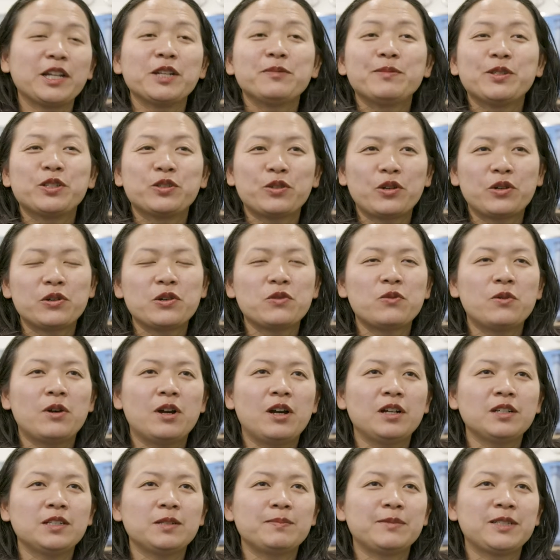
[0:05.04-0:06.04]
My name is Torri
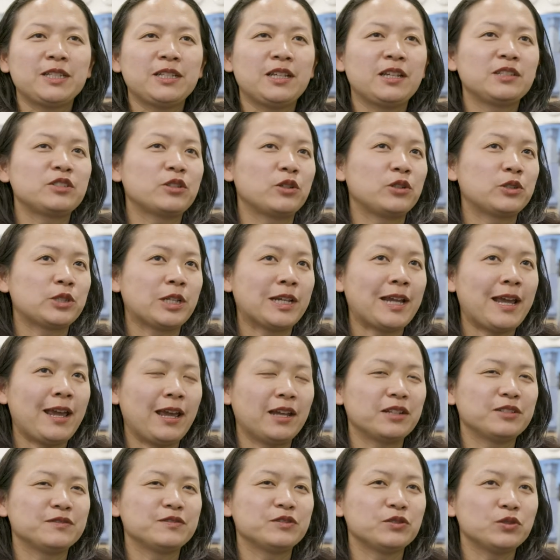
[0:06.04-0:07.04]
Wang. I'm the Associate
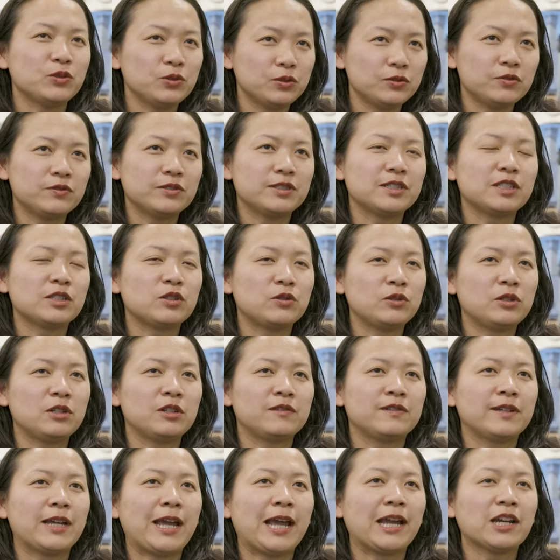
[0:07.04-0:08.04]
Head of School for the
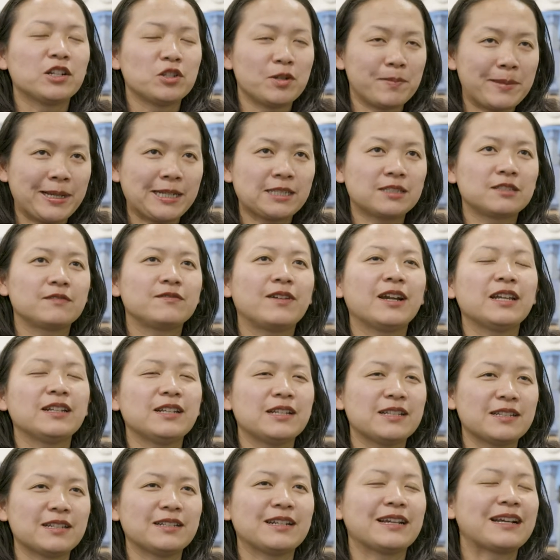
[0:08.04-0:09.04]
School of Economics,
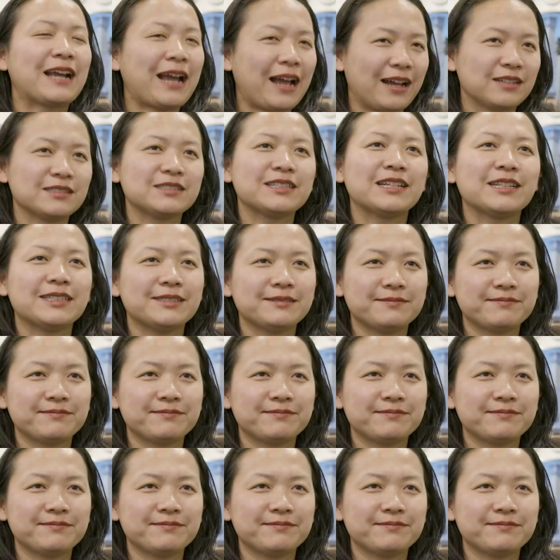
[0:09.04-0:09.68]
Finance and Accounting.